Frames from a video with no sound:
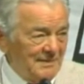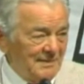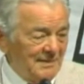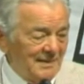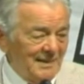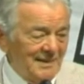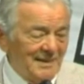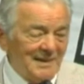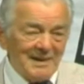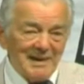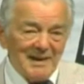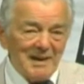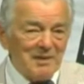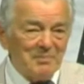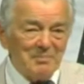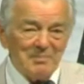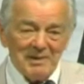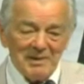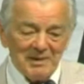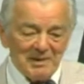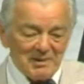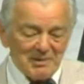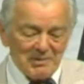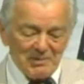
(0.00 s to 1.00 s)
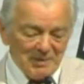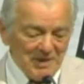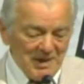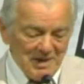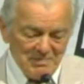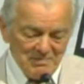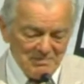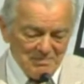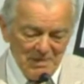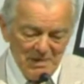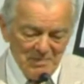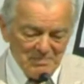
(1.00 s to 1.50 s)
and he gave me a
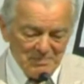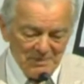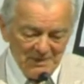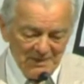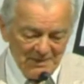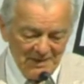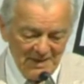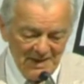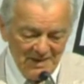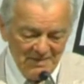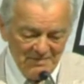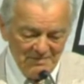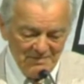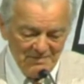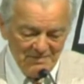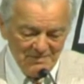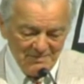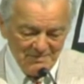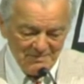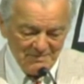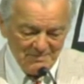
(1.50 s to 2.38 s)
great bump in life.